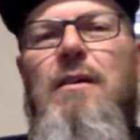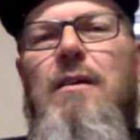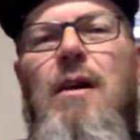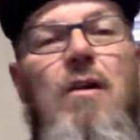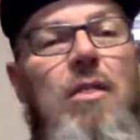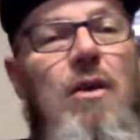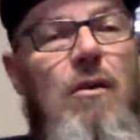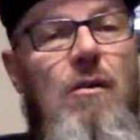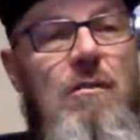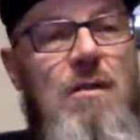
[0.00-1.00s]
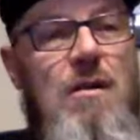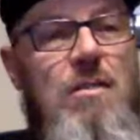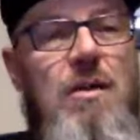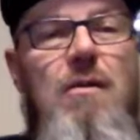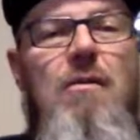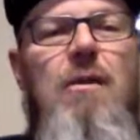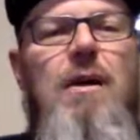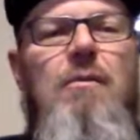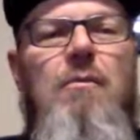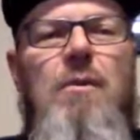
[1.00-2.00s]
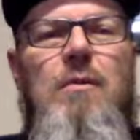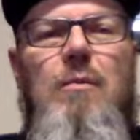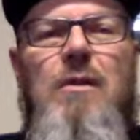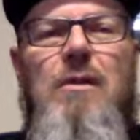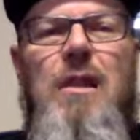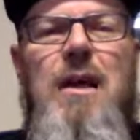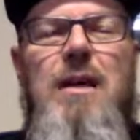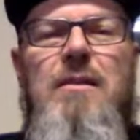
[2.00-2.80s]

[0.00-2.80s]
Although I don't want to work late.